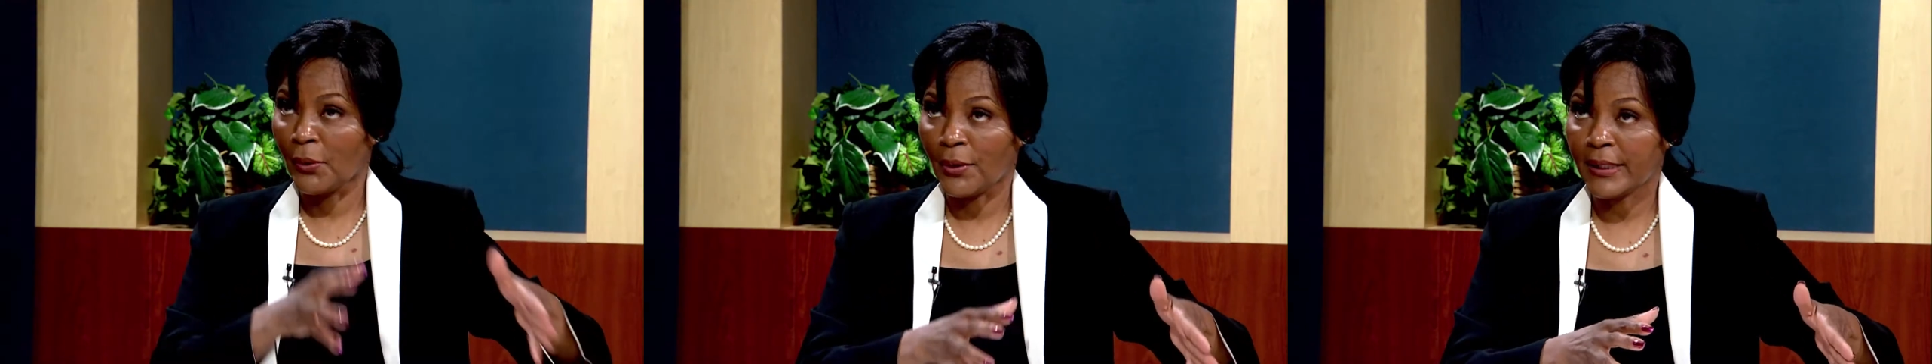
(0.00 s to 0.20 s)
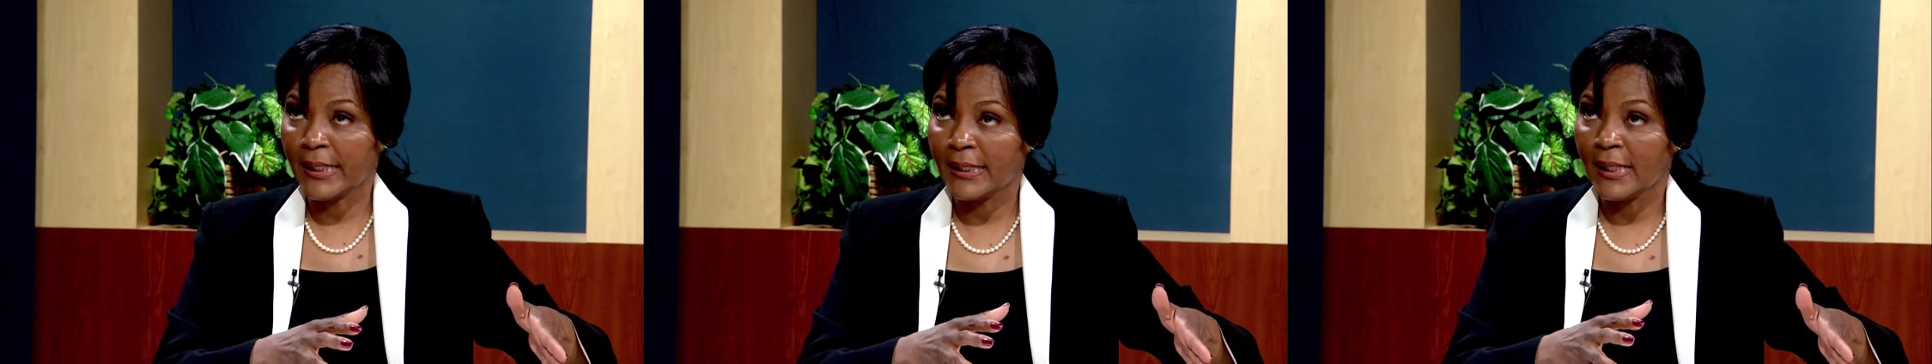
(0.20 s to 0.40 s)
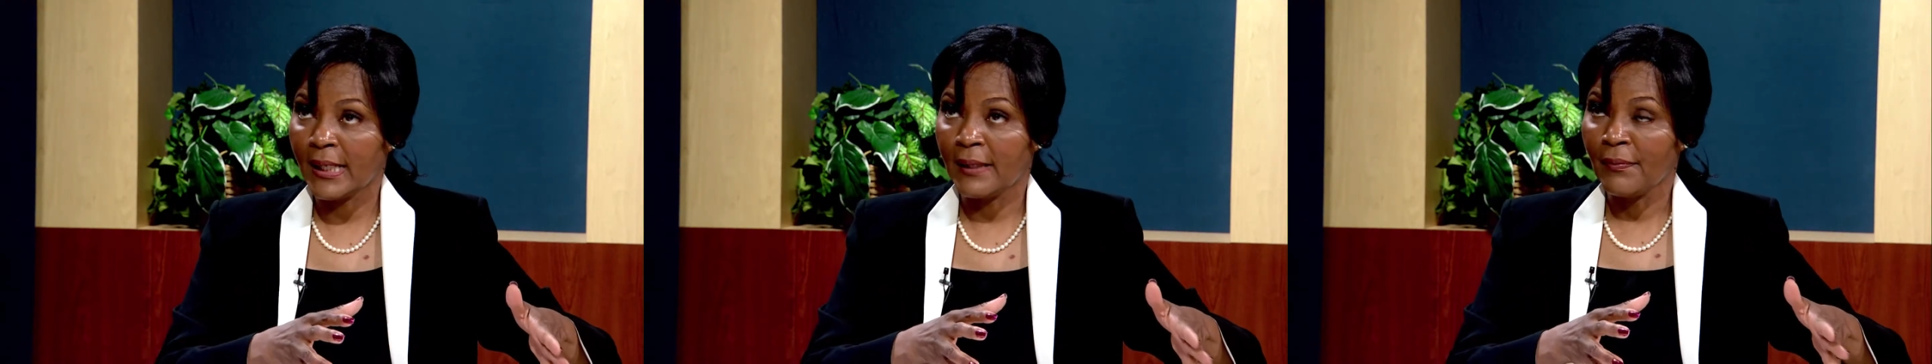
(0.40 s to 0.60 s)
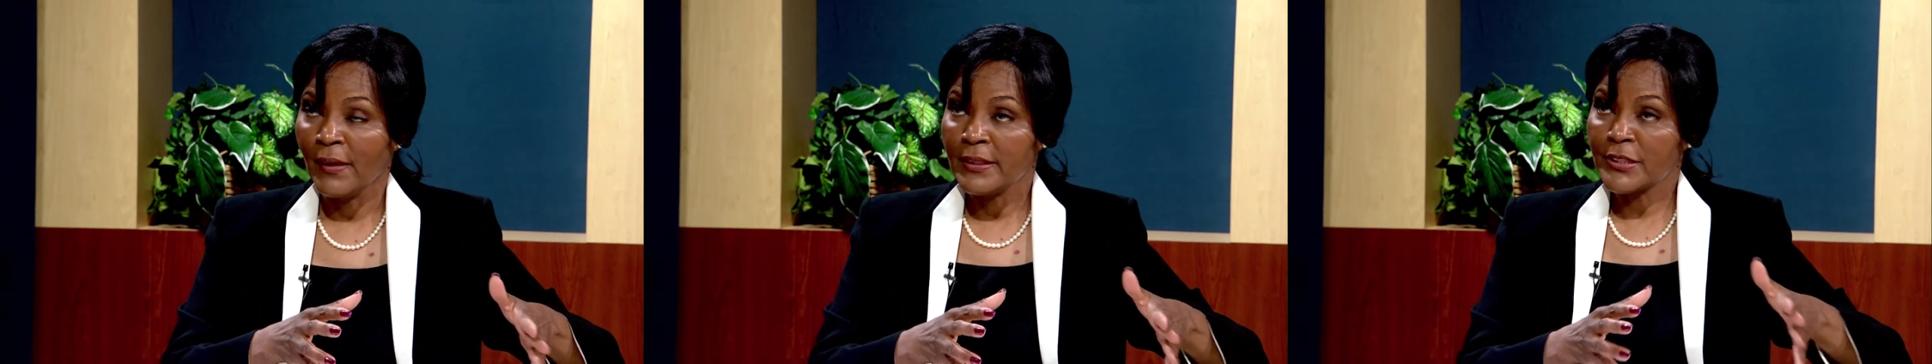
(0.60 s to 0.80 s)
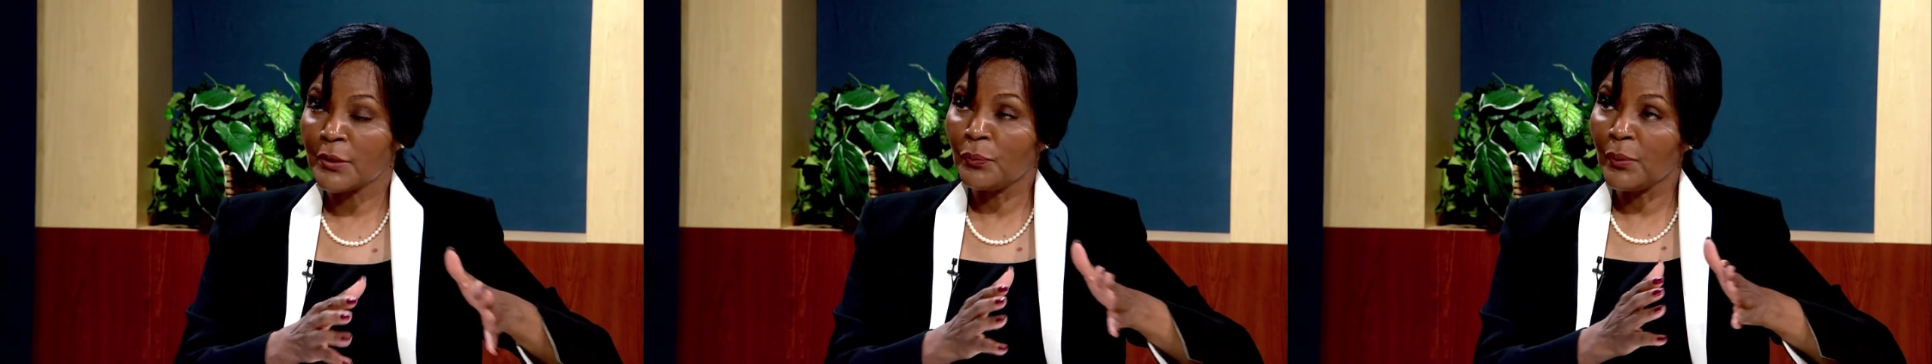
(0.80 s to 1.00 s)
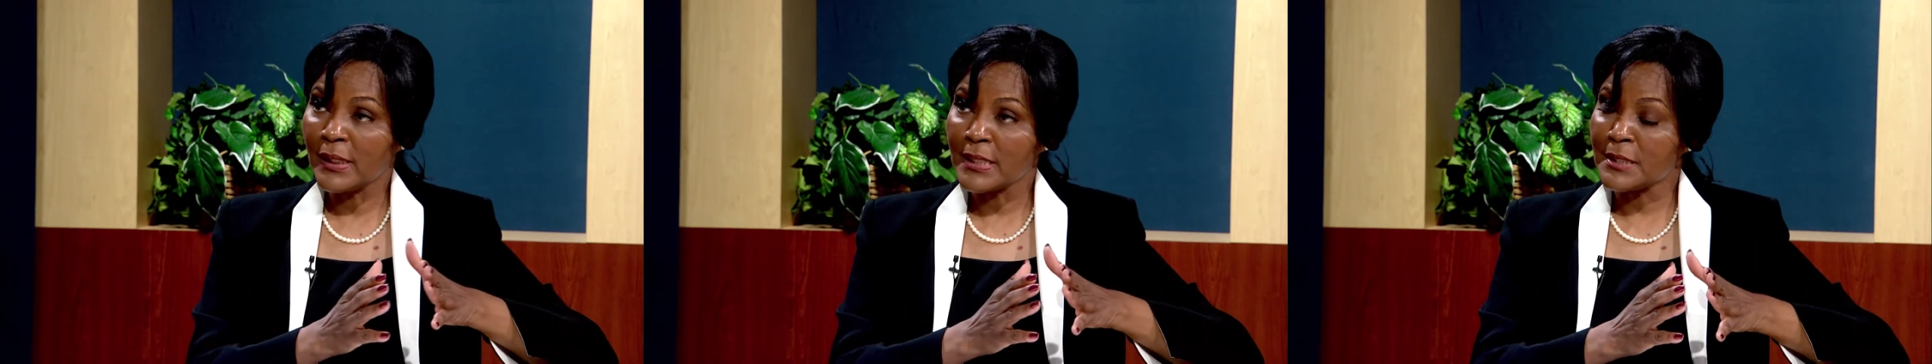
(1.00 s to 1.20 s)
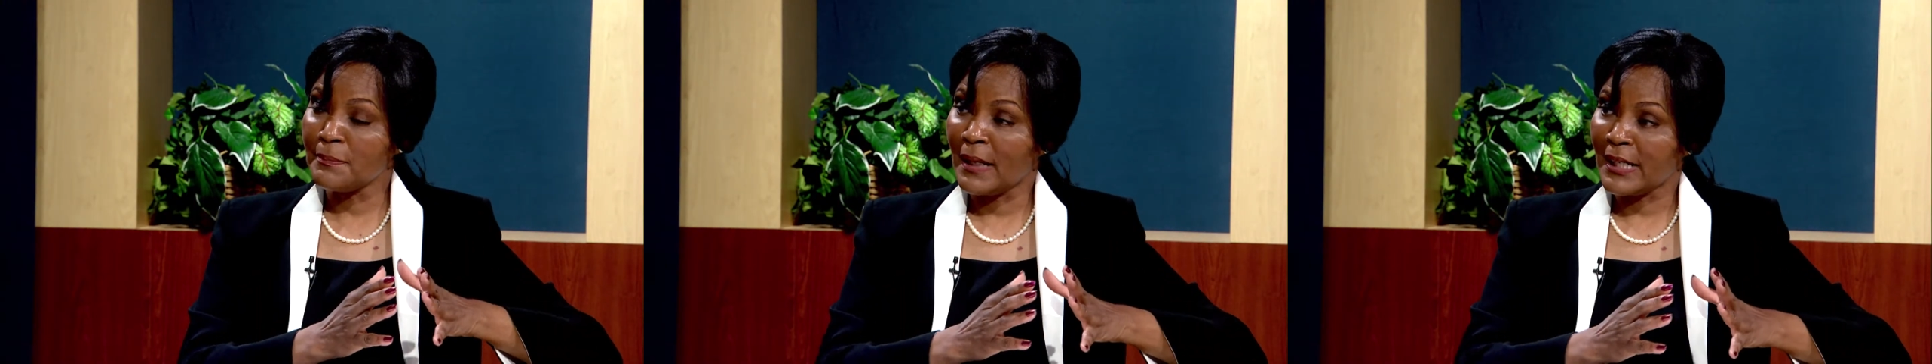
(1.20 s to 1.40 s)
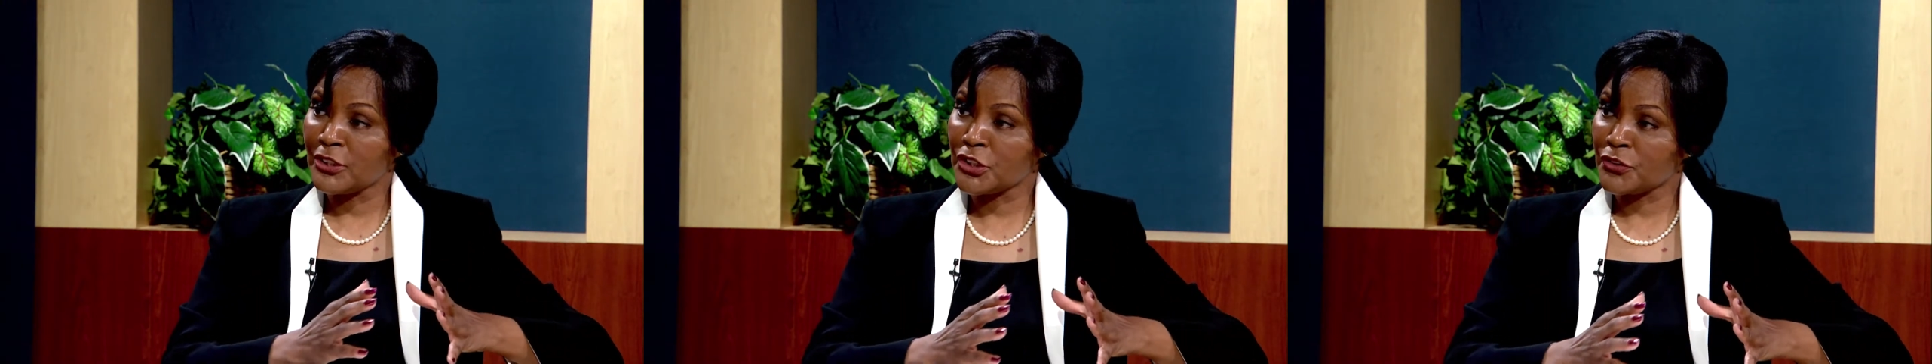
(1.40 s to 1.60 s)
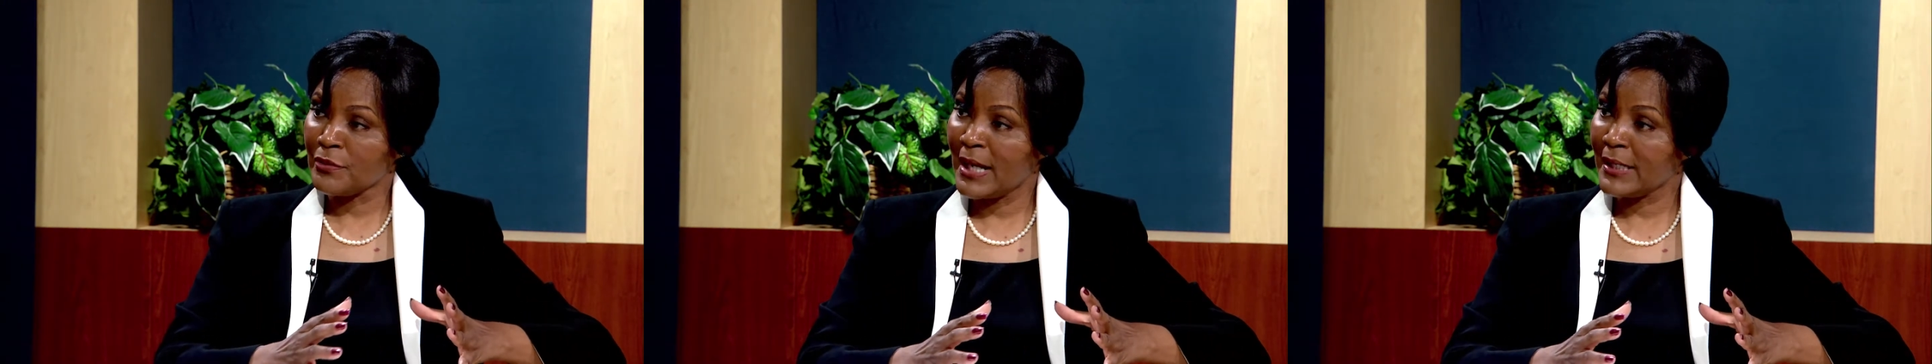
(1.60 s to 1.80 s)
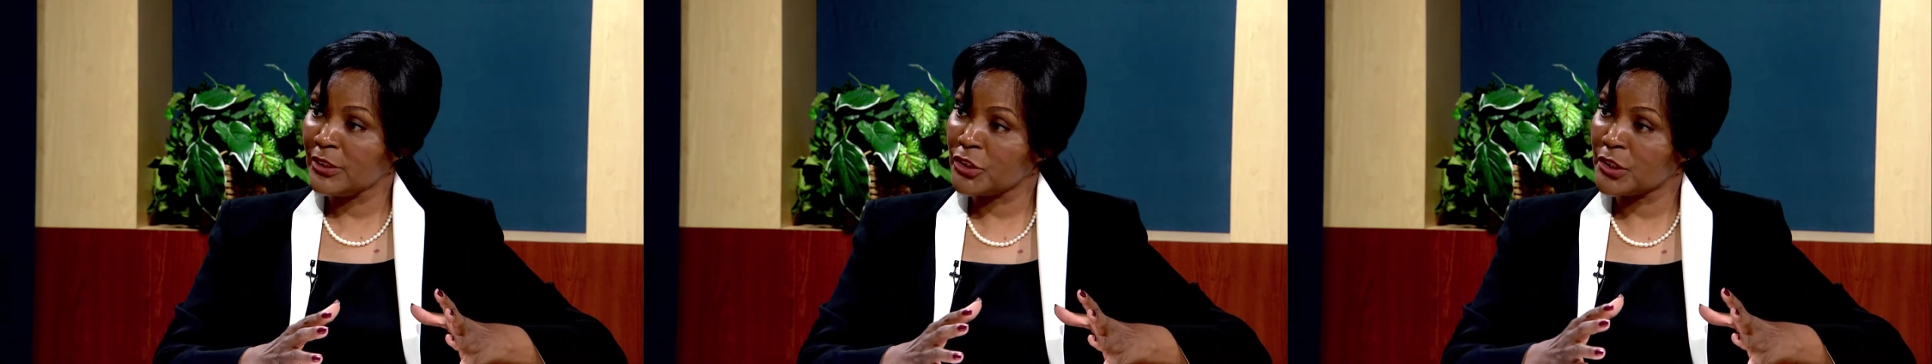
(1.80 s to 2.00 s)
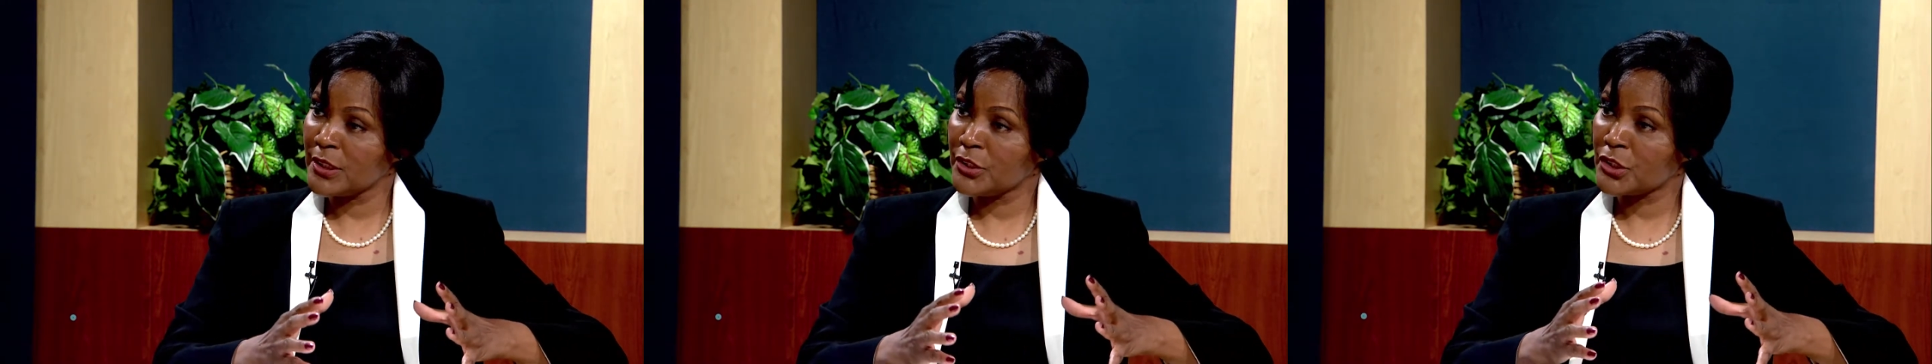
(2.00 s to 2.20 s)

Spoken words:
marketing, so what is my strategy